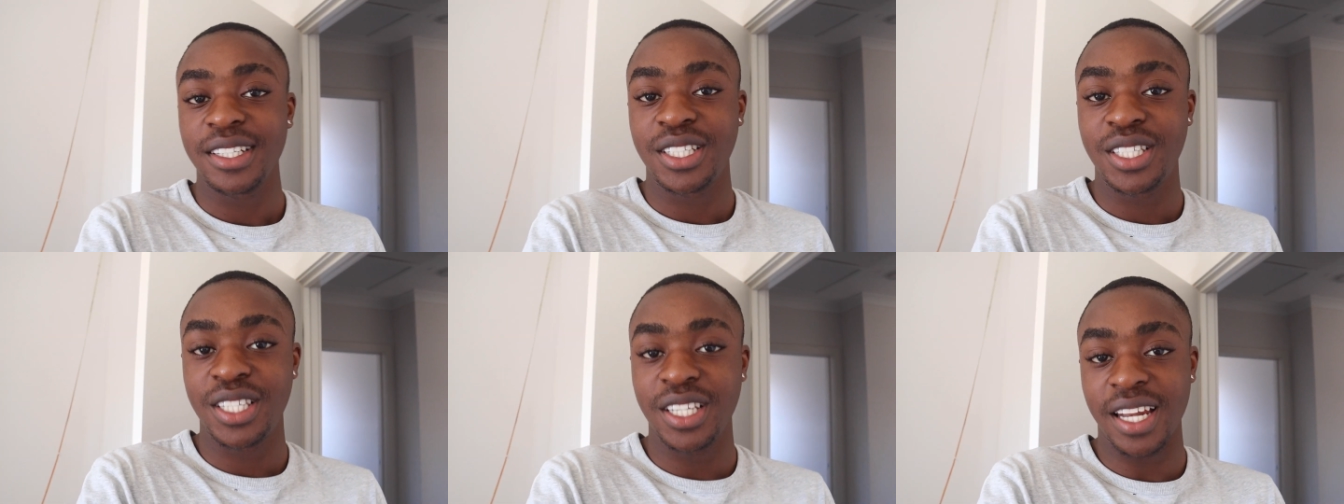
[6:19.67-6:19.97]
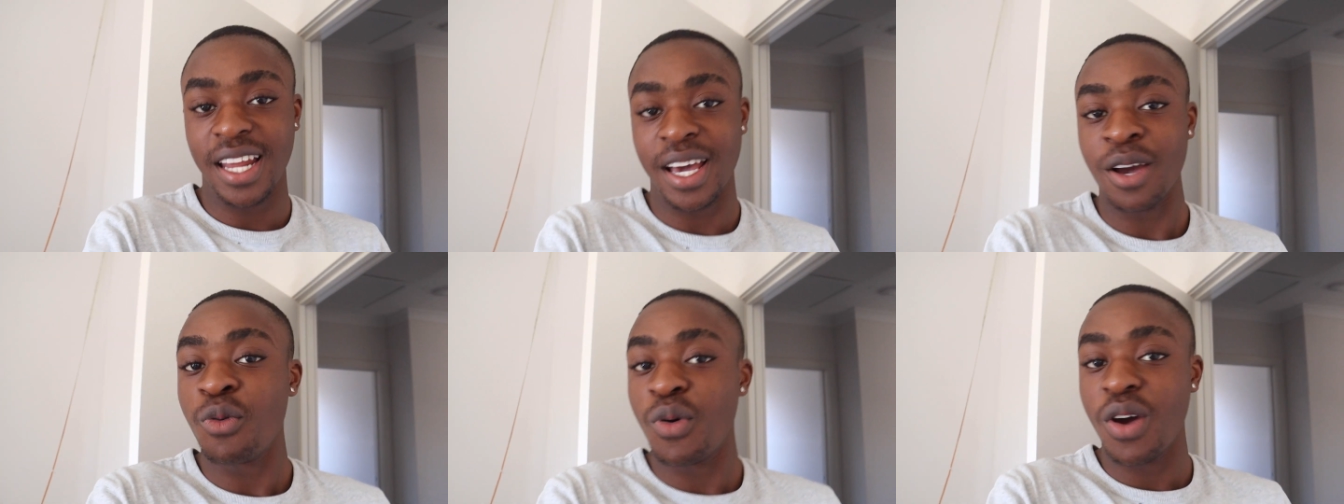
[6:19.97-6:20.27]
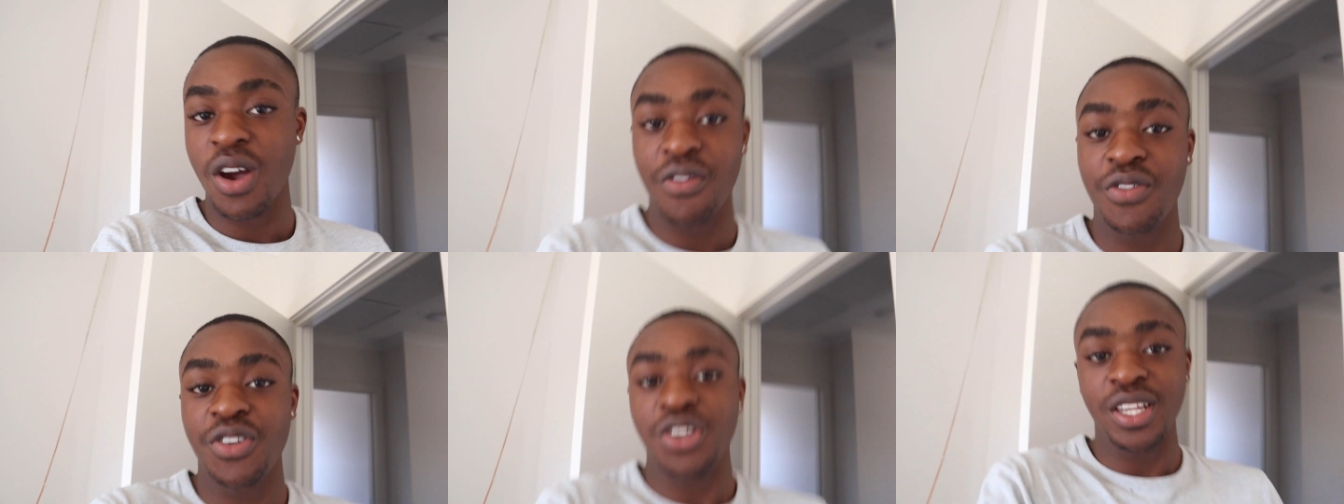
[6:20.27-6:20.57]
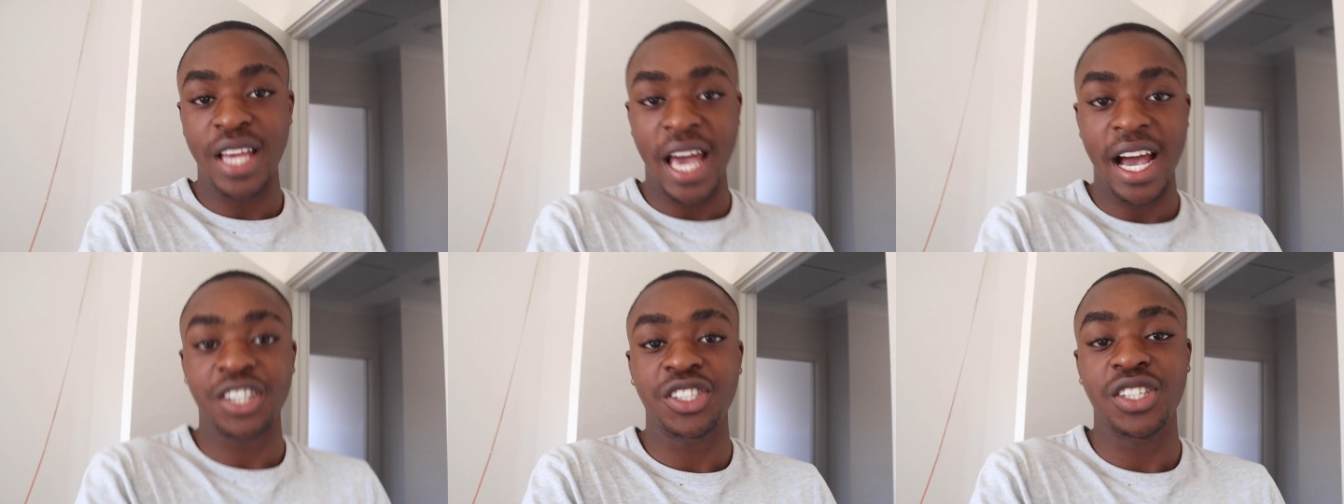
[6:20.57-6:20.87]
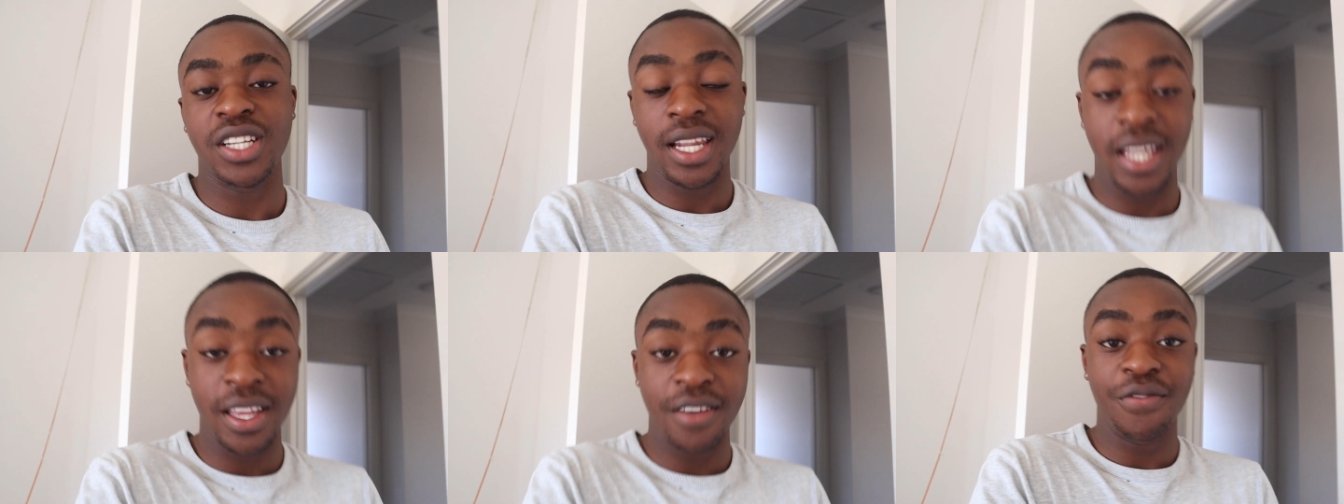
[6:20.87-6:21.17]
to like wherever you
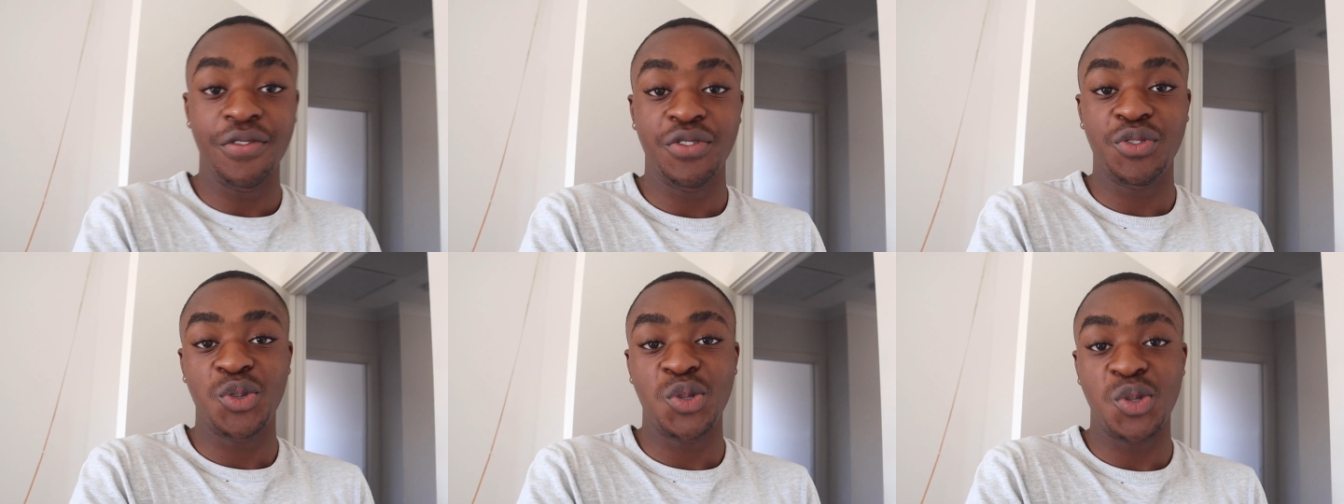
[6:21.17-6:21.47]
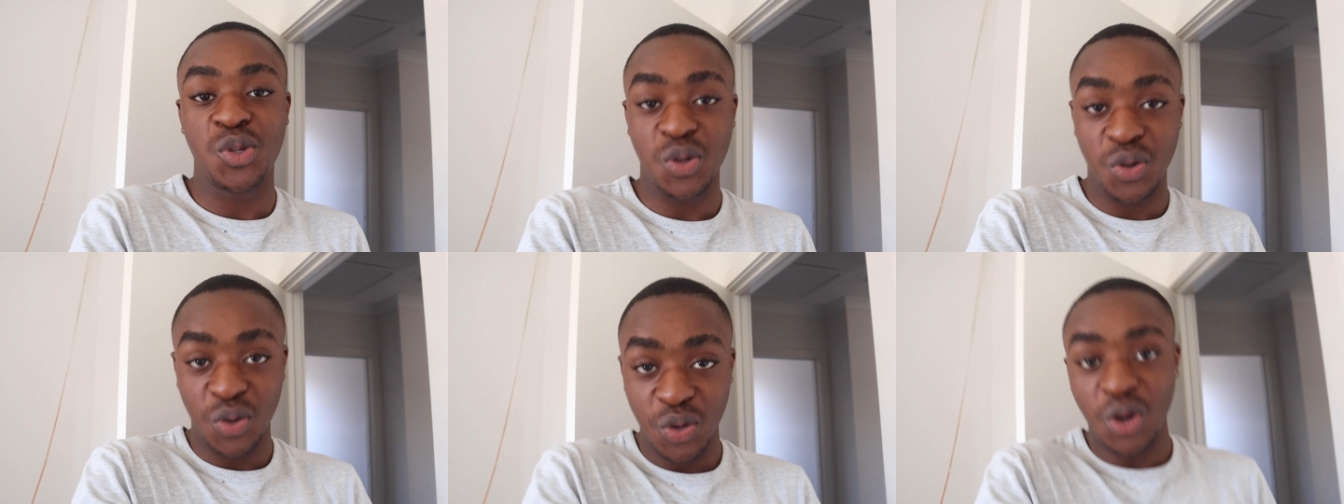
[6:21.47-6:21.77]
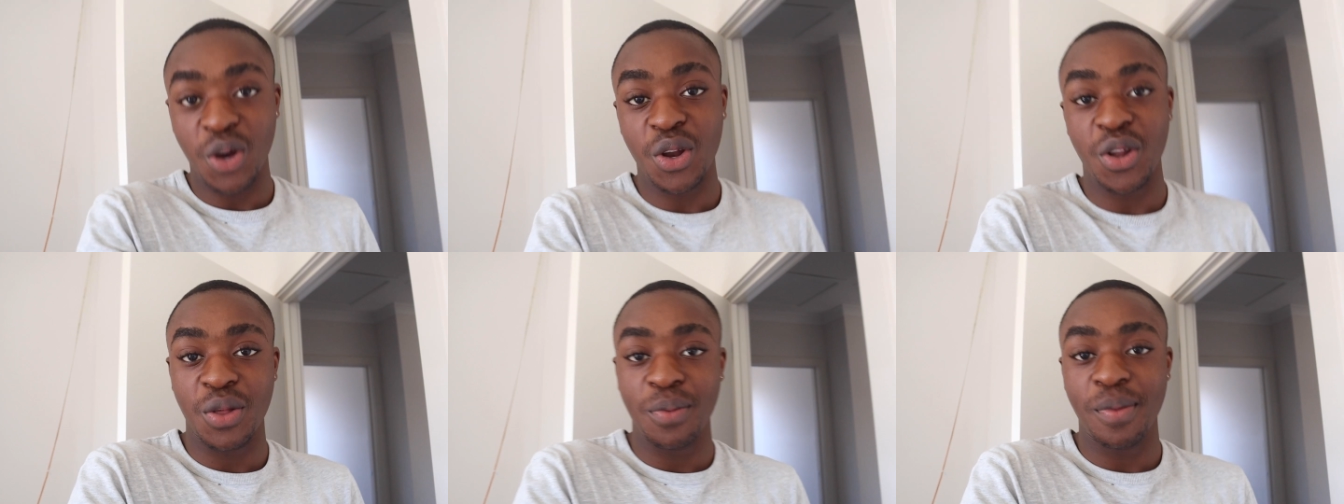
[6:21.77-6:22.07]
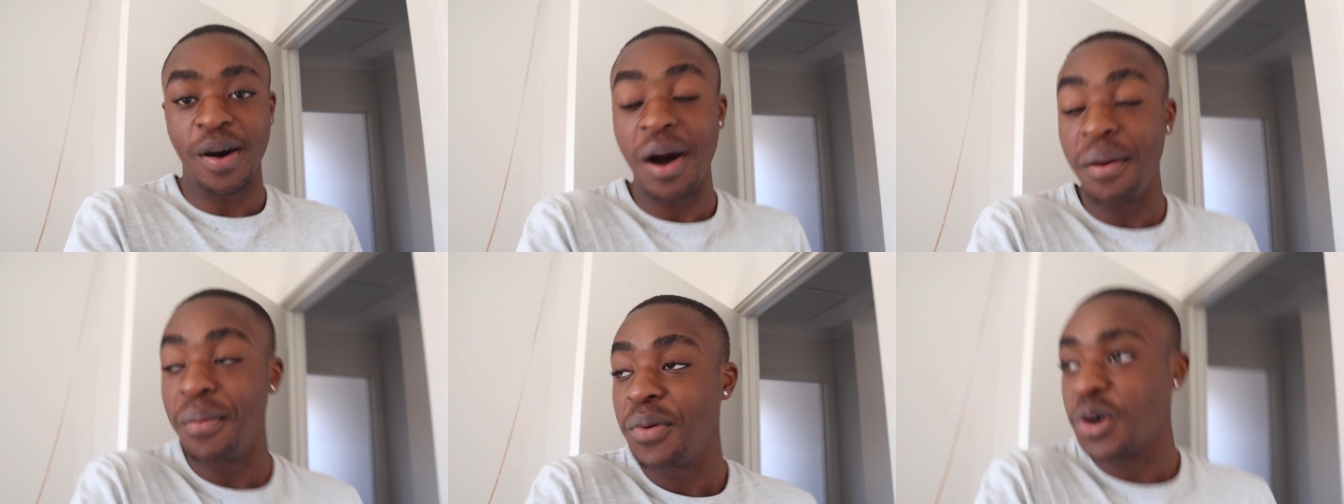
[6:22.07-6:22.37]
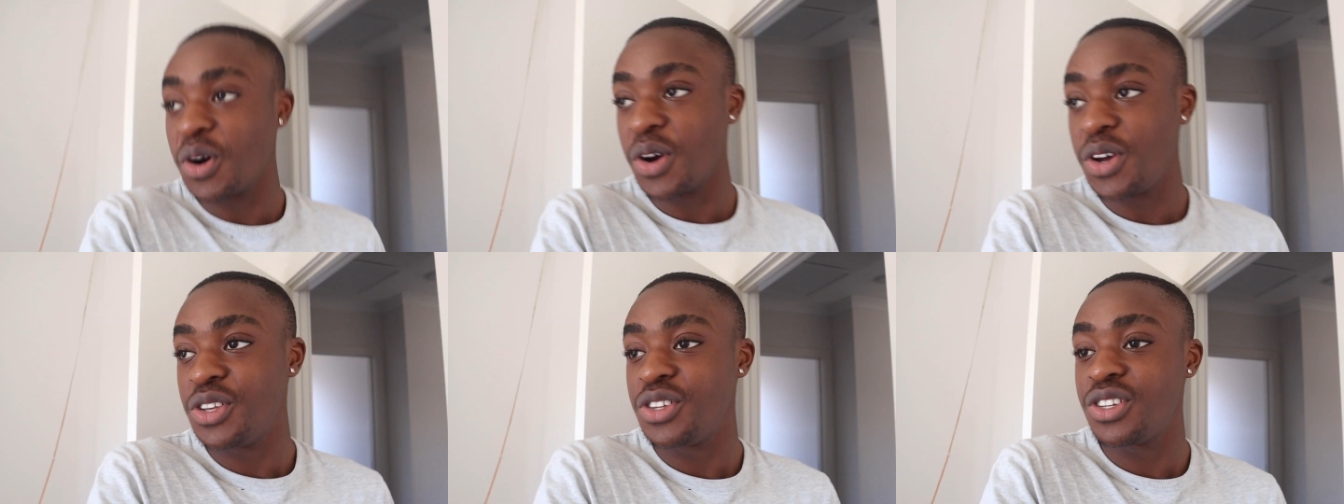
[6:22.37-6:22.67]
actually live to go to the barber,
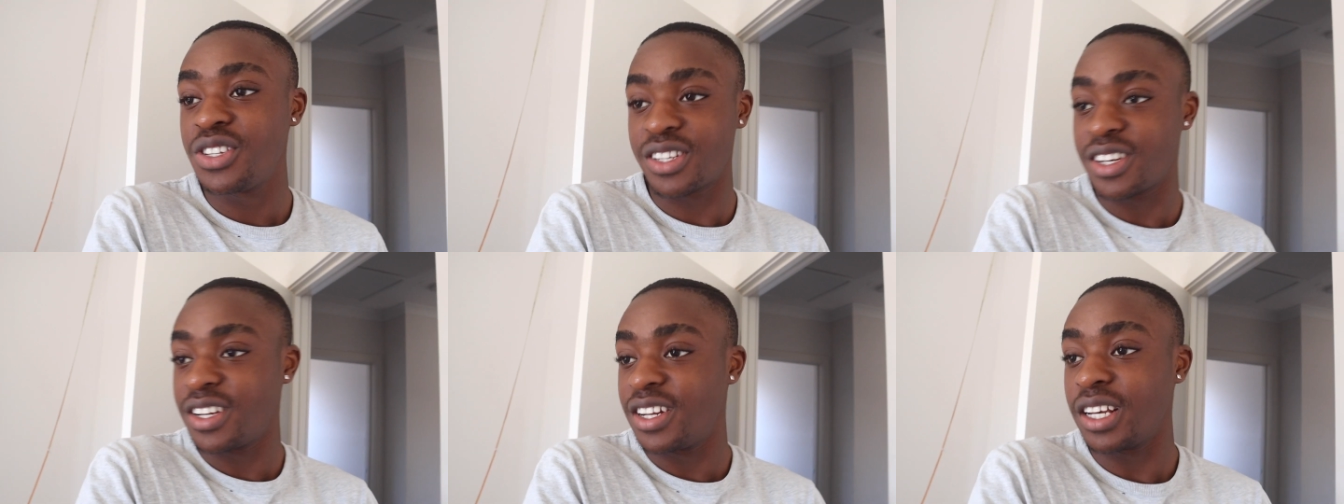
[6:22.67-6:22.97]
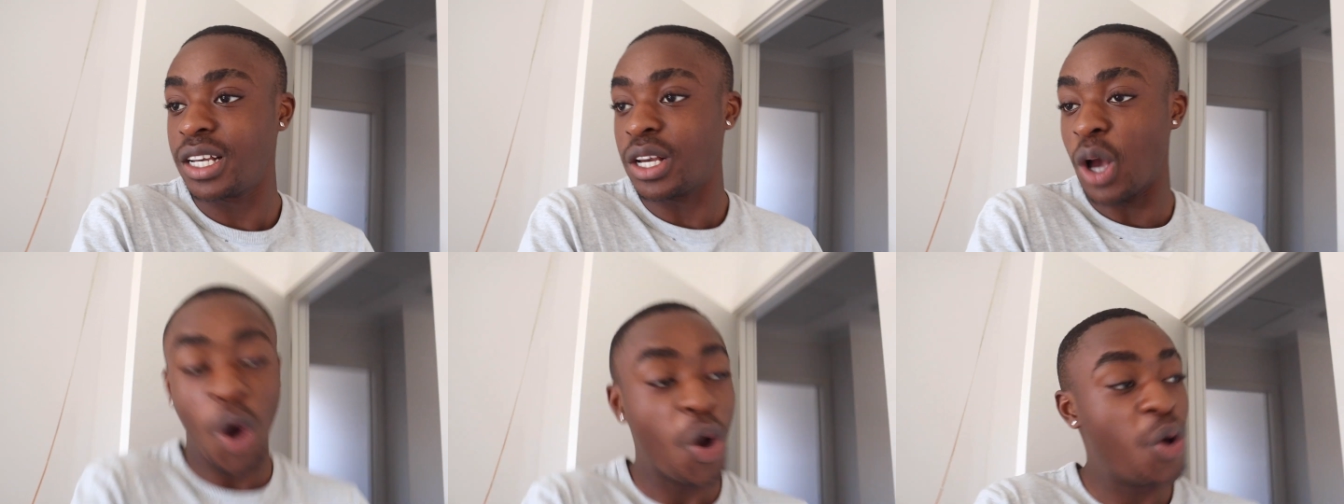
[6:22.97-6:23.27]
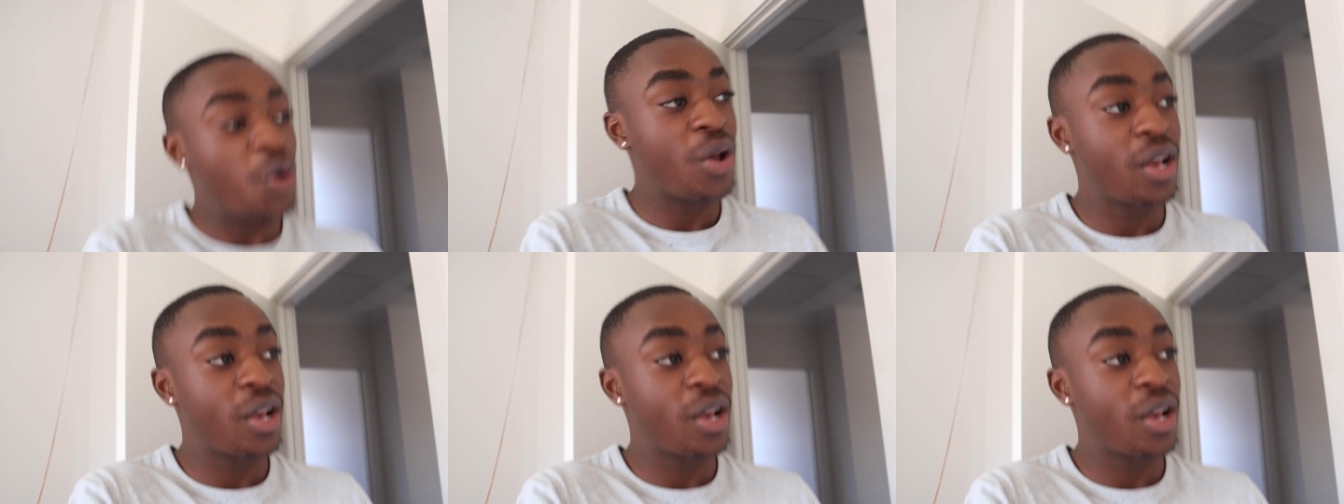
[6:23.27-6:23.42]
or are you just gonna go?